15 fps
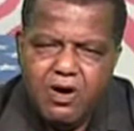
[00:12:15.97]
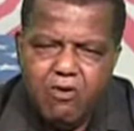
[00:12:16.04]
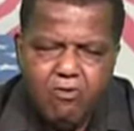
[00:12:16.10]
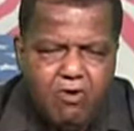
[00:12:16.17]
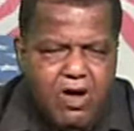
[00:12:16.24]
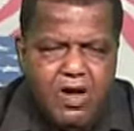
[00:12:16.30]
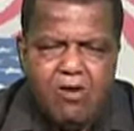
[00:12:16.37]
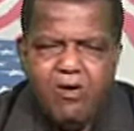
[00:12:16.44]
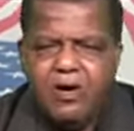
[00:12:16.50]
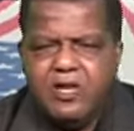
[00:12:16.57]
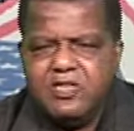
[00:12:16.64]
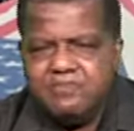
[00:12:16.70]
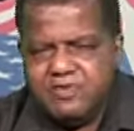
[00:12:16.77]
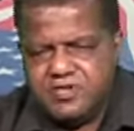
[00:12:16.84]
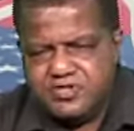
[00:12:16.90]
Where
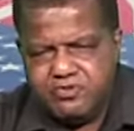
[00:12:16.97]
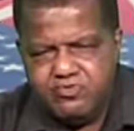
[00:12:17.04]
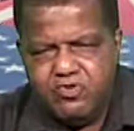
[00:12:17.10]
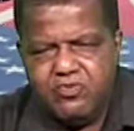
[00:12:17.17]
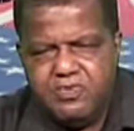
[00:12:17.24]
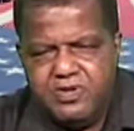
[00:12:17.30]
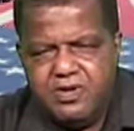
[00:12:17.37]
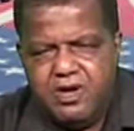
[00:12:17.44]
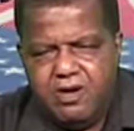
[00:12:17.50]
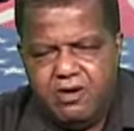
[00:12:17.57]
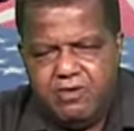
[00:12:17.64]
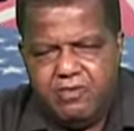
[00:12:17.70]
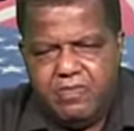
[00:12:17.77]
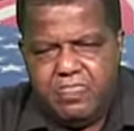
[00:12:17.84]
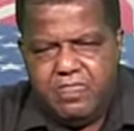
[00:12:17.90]
was Mr.
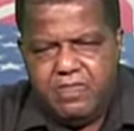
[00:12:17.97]
Rubio?